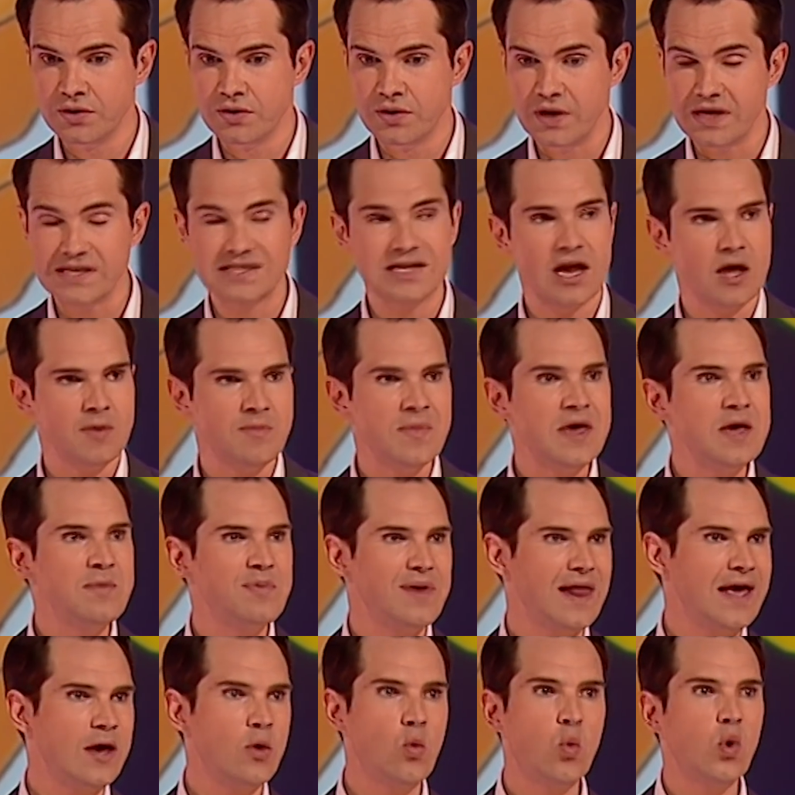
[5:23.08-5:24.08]
It's like me
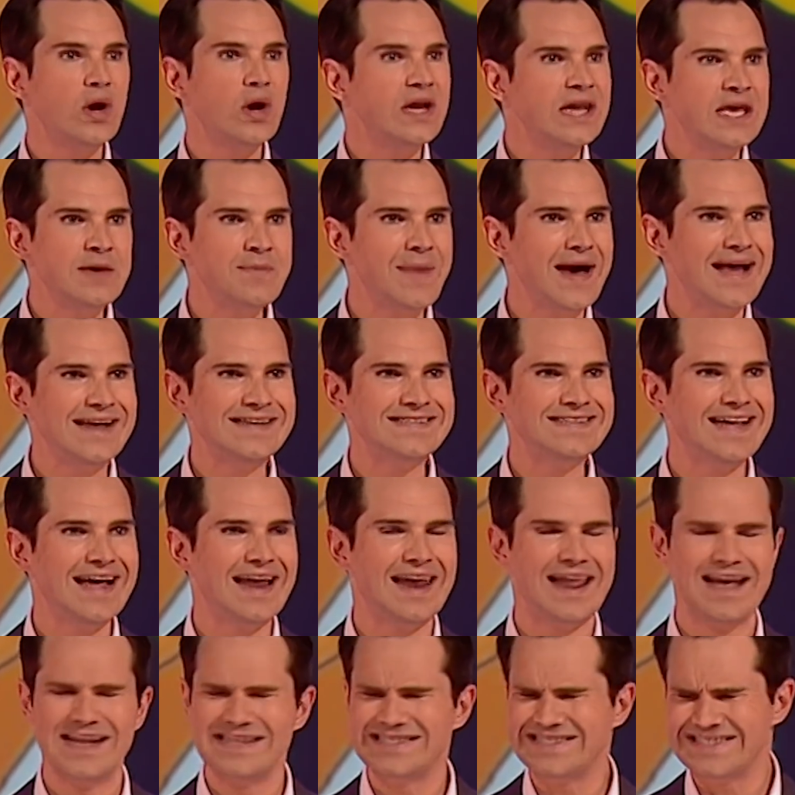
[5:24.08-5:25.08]
playing Winnie
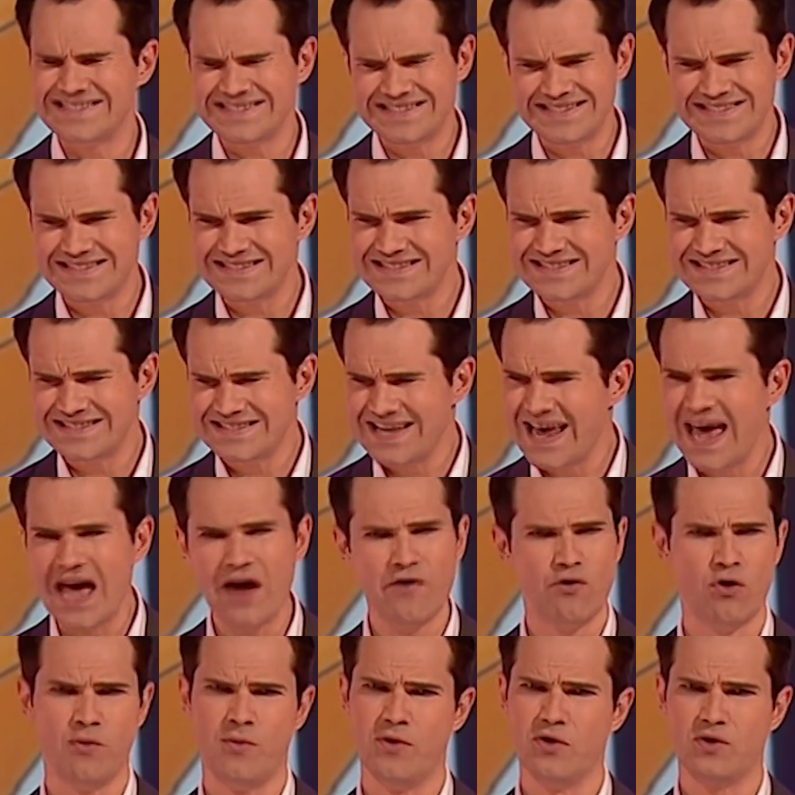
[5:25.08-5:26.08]
Mandela. It's
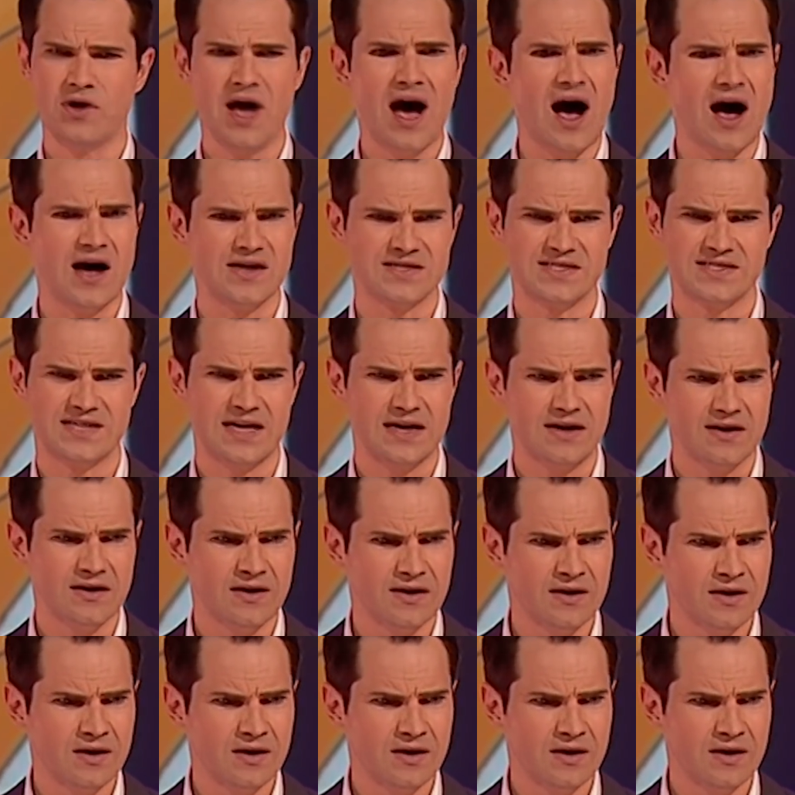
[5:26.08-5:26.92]
terrible casting.